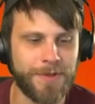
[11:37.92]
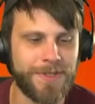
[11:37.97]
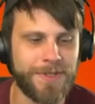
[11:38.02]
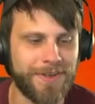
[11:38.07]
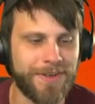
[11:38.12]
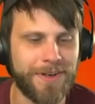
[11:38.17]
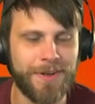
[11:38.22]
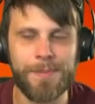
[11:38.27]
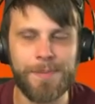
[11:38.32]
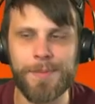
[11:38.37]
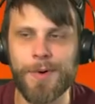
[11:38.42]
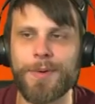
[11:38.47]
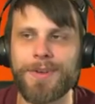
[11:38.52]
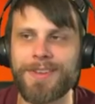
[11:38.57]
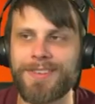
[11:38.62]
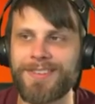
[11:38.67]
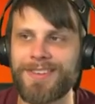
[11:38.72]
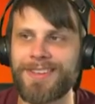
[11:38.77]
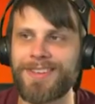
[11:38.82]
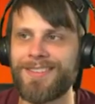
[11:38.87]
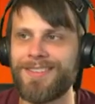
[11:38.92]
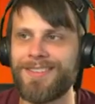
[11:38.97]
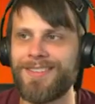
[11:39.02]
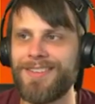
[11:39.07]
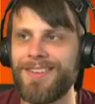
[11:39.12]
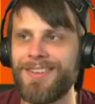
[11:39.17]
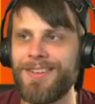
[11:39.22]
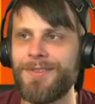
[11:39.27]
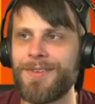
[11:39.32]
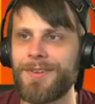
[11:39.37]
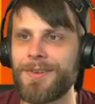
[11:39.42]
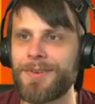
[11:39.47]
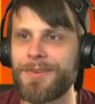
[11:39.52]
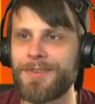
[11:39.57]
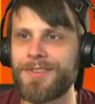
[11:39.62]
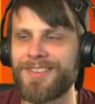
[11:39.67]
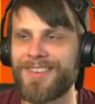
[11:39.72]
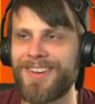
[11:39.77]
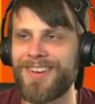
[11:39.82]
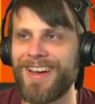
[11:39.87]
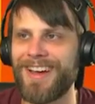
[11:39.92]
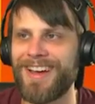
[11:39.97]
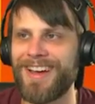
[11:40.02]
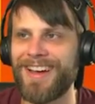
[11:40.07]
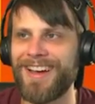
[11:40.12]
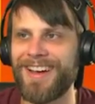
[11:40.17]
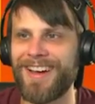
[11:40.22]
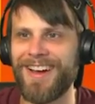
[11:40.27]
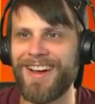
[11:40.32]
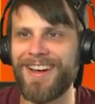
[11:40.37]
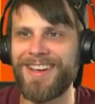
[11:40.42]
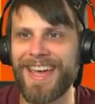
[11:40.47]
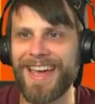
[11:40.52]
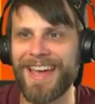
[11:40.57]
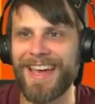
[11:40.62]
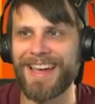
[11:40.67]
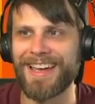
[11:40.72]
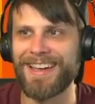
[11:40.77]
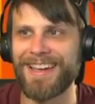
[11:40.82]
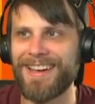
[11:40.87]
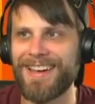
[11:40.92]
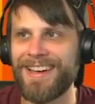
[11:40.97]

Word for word: gonna poison, you douche. Uh, okay.